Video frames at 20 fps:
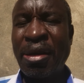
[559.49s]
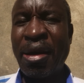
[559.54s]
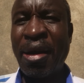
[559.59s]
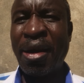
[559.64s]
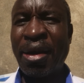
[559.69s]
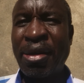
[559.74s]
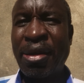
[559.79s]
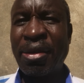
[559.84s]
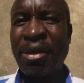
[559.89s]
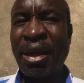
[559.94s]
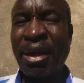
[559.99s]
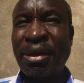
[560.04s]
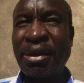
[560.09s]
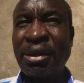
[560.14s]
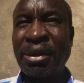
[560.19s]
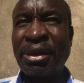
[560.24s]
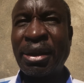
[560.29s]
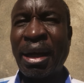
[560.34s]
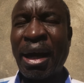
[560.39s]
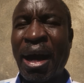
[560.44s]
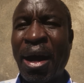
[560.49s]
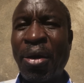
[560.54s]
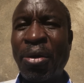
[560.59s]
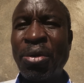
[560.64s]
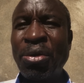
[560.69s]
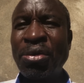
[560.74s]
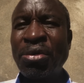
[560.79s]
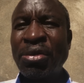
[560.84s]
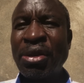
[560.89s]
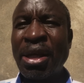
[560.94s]
And that is how
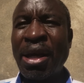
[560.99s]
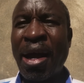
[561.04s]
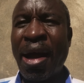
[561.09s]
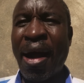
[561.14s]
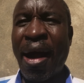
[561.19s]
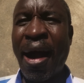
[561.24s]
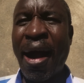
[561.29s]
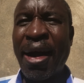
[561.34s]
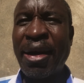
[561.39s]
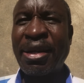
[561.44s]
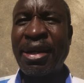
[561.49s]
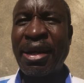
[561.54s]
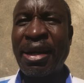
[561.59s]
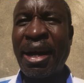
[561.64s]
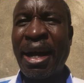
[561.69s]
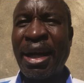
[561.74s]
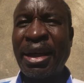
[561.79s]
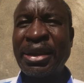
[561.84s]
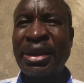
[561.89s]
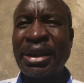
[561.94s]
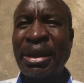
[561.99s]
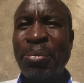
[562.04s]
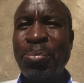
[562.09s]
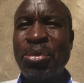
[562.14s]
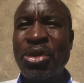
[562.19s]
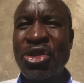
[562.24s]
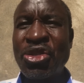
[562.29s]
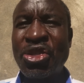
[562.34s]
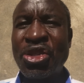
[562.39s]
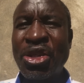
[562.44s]
Atnas
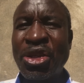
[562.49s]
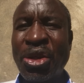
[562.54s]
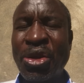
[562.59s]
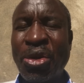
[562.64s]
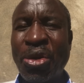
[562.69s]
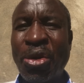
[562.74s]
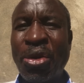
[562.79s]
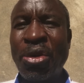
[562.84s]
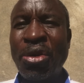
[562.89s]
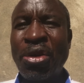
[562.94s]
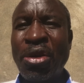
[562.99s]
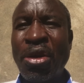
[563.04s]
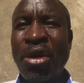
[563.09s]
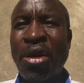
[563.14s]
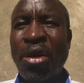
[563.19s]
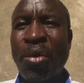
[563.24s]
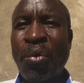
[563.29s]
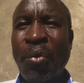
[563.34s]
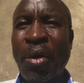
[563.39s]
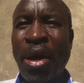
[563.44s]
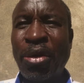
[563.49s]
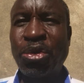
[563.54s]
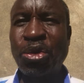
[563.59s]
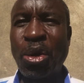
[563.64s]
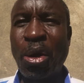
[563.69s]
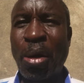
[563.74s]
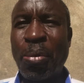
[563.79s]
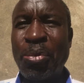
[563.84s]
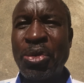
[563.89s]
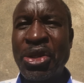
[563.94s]
Misiko
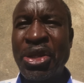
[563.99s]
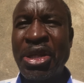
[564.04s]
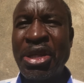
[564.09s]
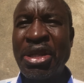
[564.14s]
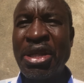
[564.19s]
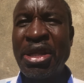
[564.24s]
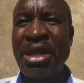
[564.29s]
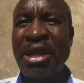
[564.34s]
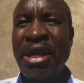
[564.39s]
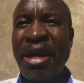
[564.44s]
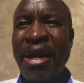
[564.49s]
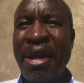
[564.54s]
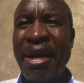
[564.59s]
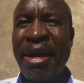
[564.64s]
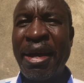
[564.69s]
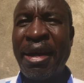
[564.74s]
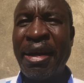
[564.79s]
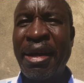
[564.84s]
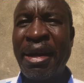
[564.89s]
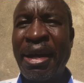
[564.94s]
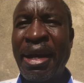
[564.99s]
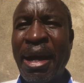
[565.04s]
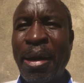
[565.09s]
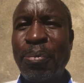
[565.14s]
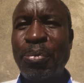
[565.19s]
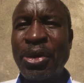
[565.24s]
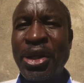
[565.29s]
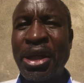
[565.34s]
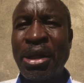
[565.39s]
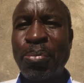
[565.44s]
Wafula wa Munyinyi ended
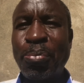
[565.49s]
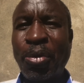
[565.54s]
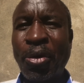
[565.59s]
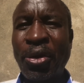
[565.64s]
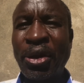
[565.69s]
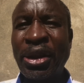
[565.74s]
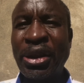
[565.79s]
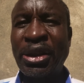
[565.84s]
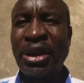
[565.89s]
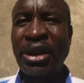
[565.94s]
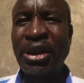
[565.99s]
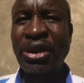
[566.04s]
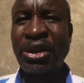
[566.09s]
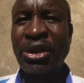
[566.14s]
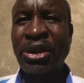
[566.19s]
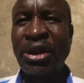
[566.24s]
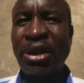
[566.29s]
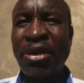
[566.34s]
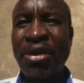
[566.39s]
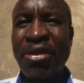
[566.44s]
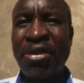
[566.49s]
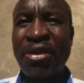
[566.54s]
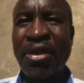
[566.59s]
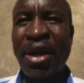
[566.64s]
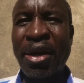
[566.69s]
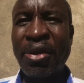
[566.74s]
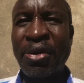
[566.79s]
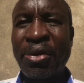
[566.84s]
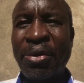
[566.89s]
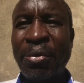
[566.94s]
up in politics.
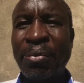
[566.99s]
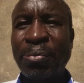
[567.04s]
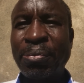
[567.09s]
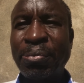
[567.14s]
Thank you.